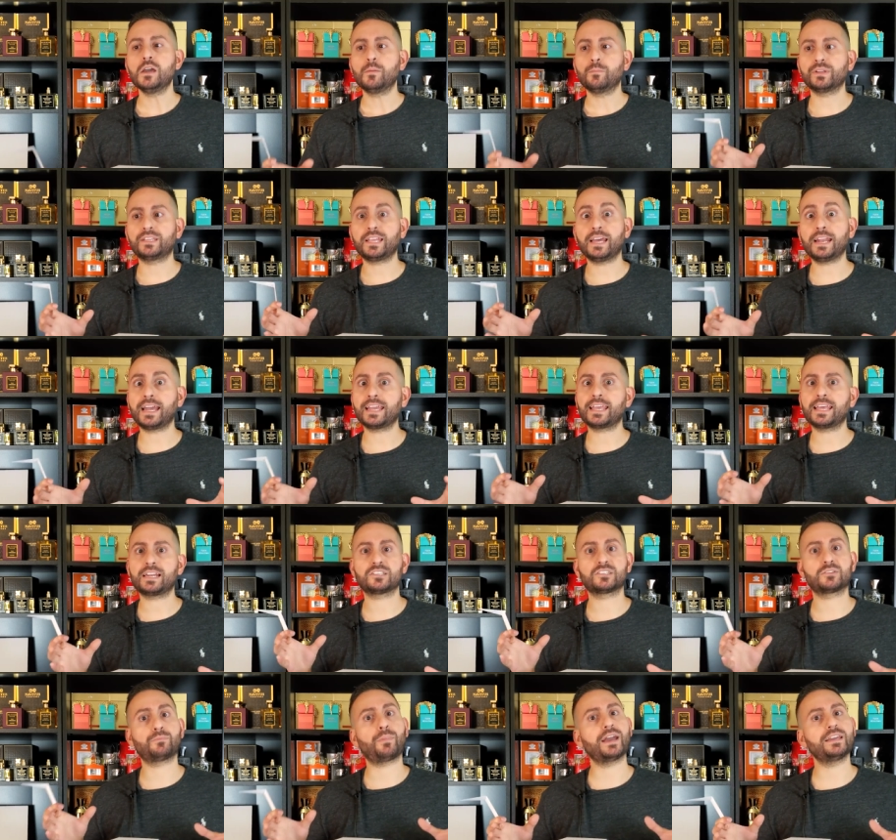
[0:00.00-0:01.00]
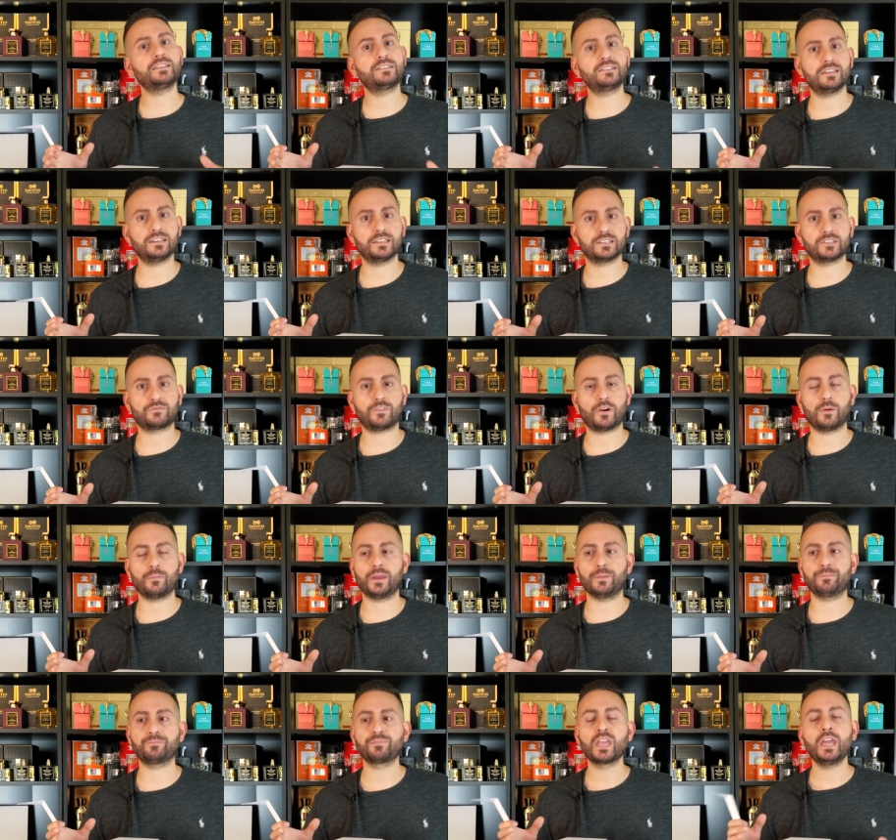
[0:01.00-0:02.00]
but then I get a spiciness from
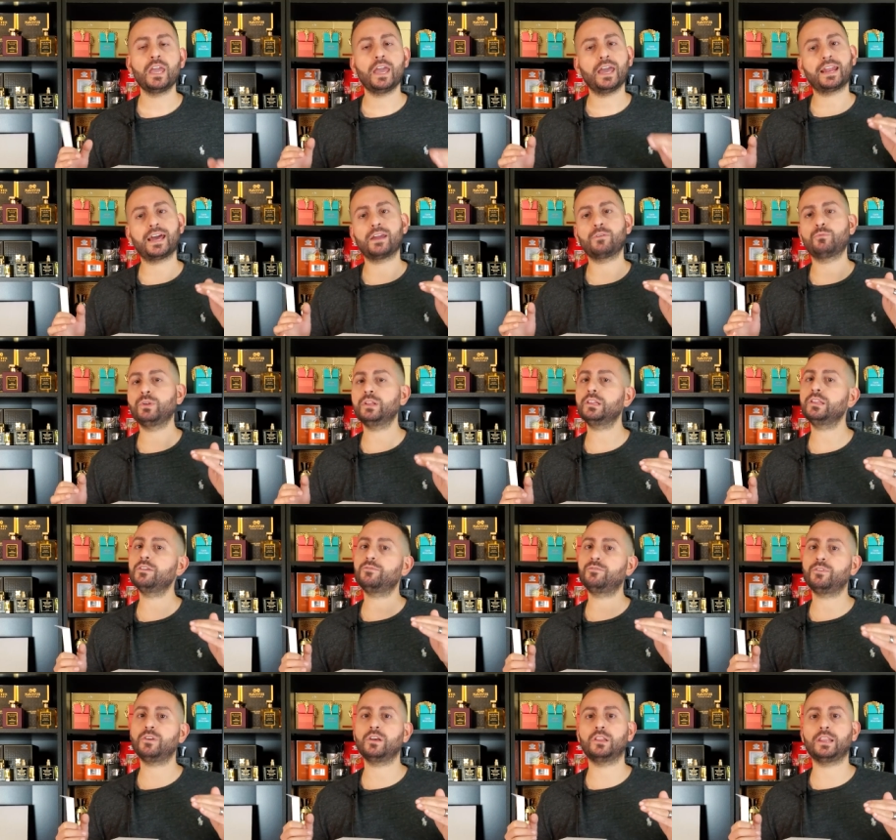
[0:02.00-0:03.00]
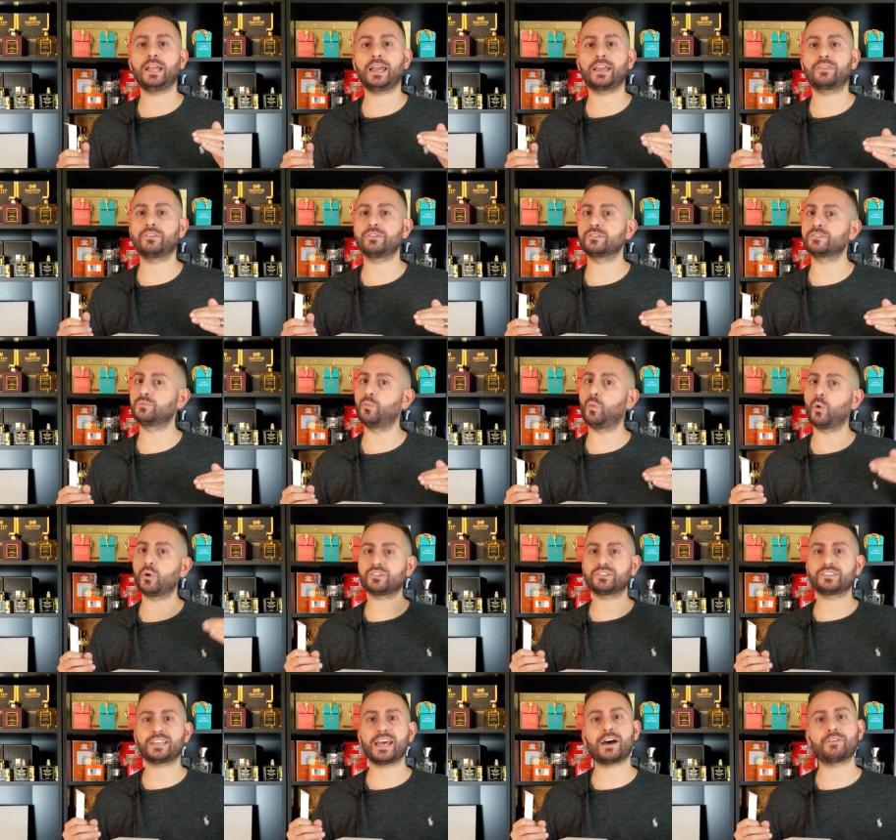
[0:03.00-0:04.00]
it. And I really feel like there's more
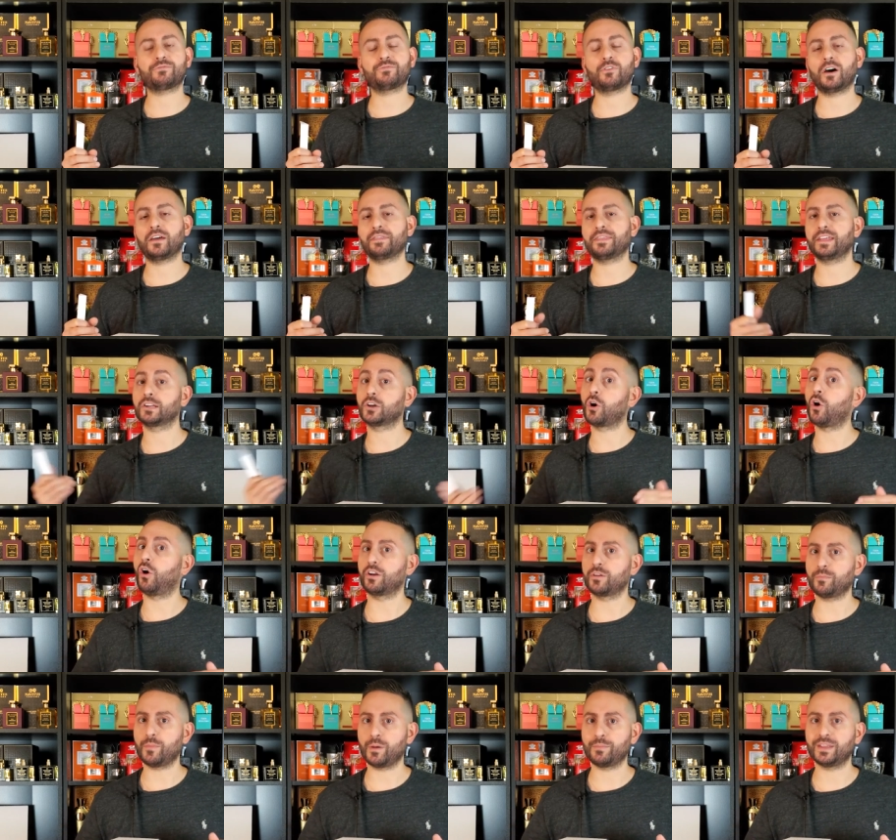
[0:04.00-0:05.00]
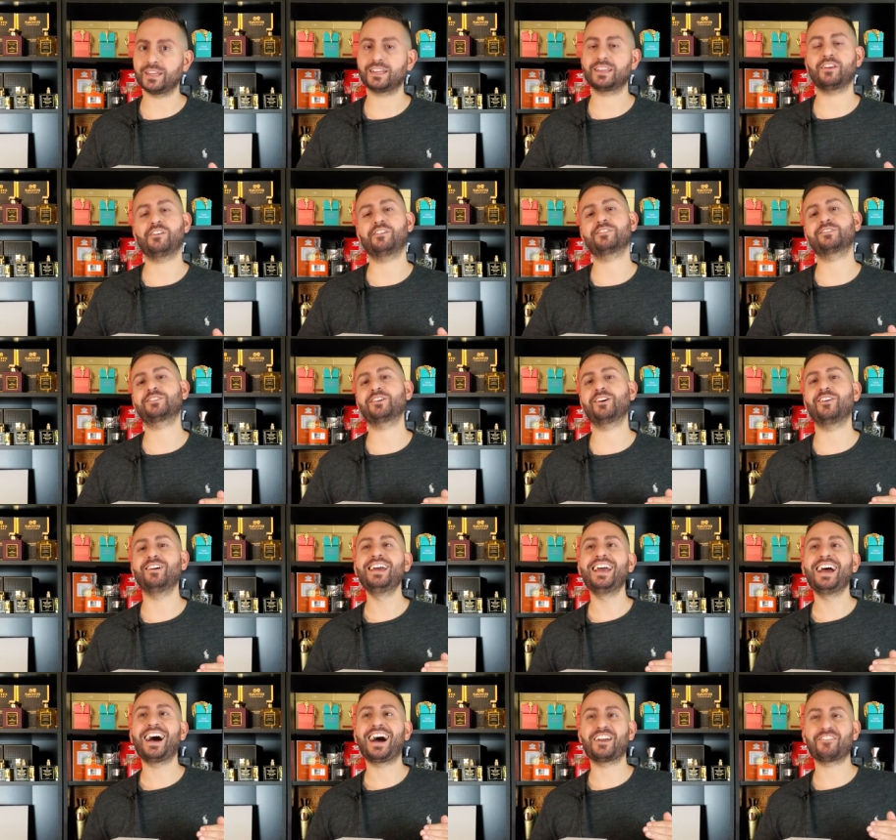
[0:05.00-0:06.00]
saffron than cardamom in here. So
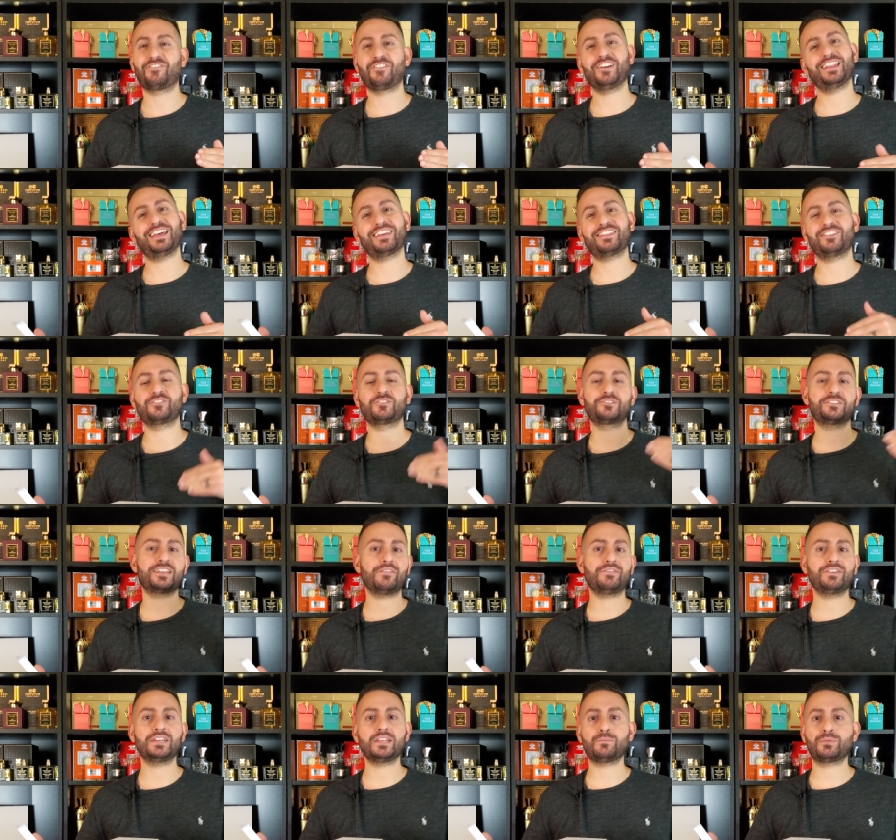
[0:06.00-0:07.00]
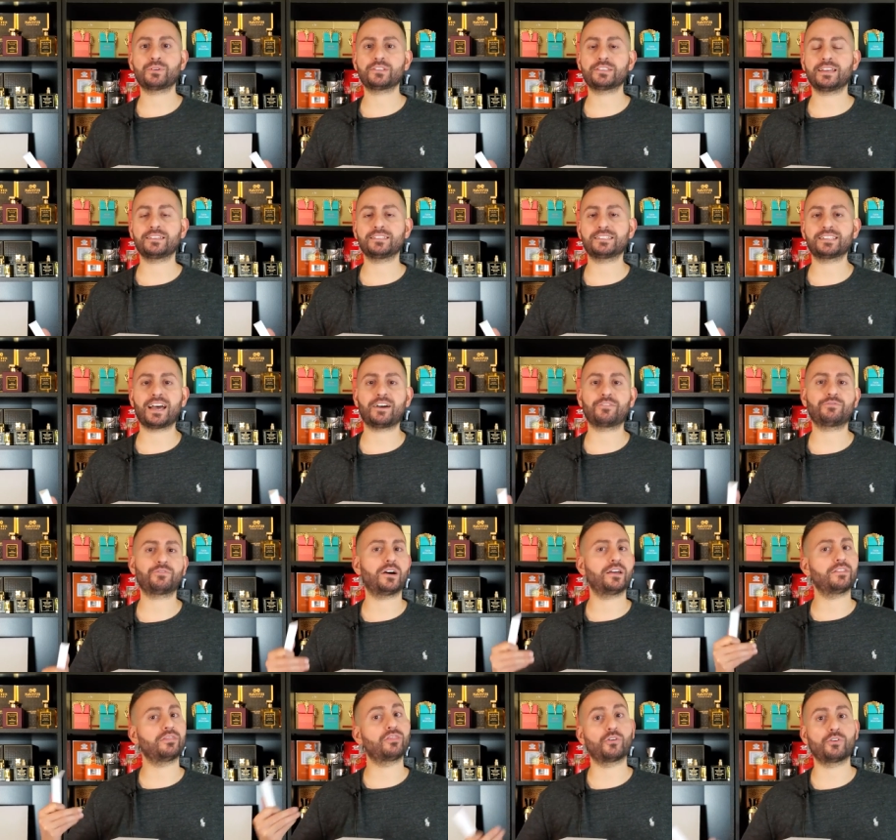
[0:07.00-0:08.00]
I feel like there's 70%
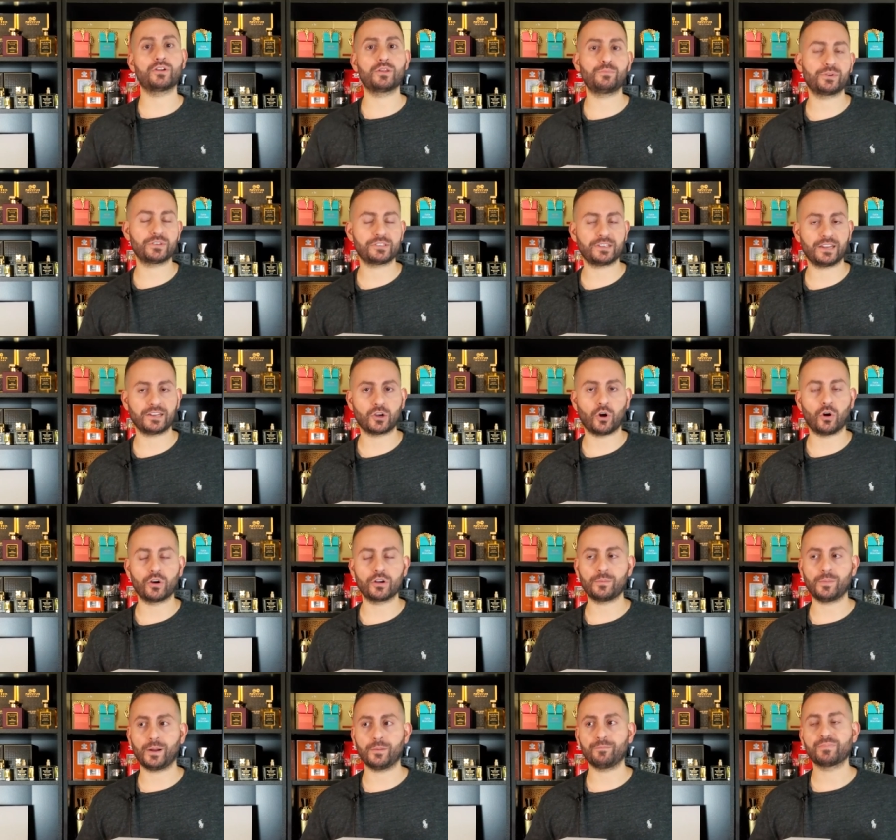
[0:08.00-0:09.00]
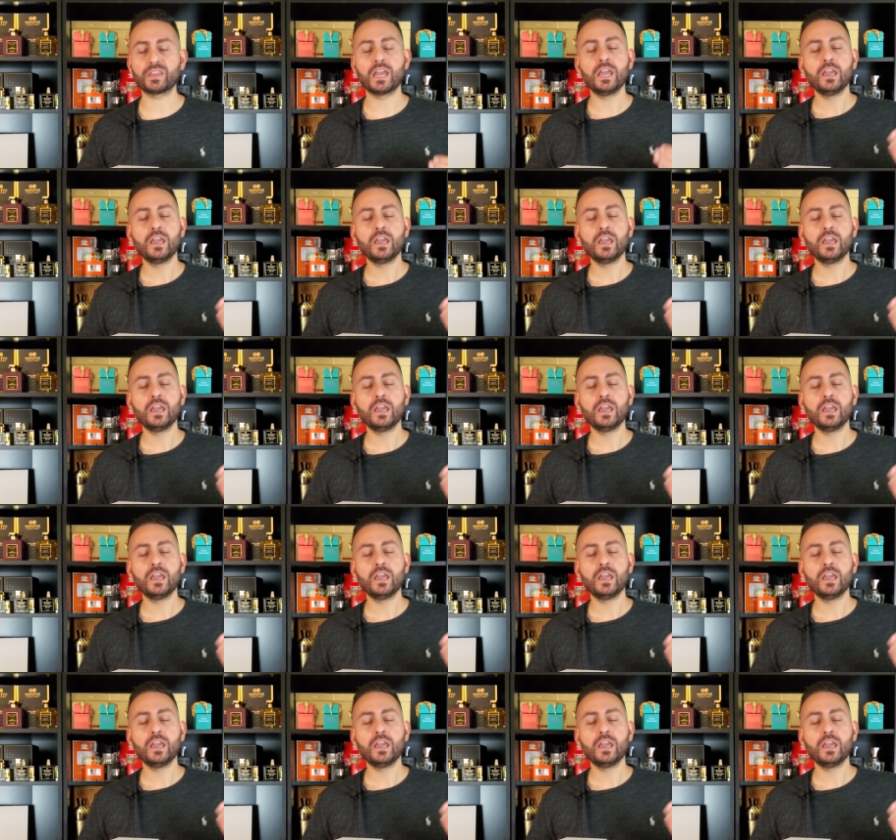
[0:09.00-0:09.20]
saffron, 30% cardamom.